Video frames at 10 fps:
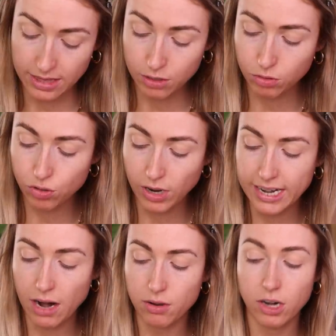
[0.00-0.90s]
And this will dry
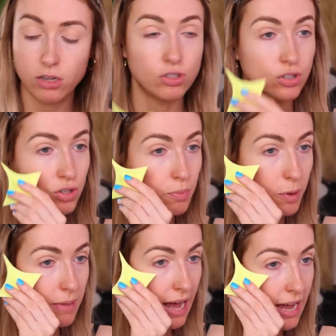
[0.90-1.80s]
down
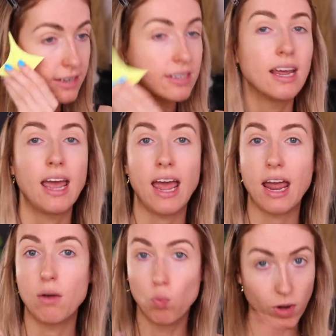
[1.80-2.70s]
super matte
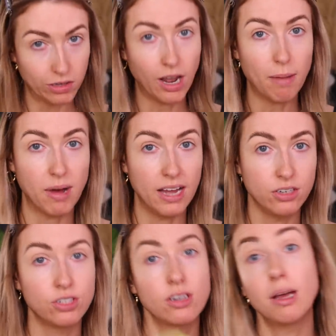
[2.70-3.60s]
and will not budge,